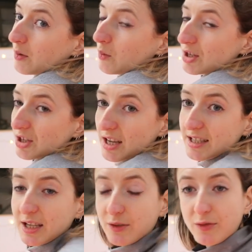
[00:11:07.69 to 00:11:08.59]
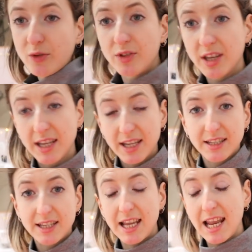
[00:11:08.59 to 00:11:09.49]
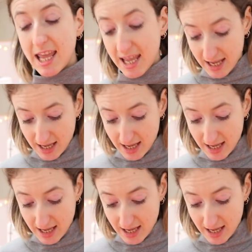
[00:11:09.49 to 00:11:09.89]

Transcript: which I did for the Tilly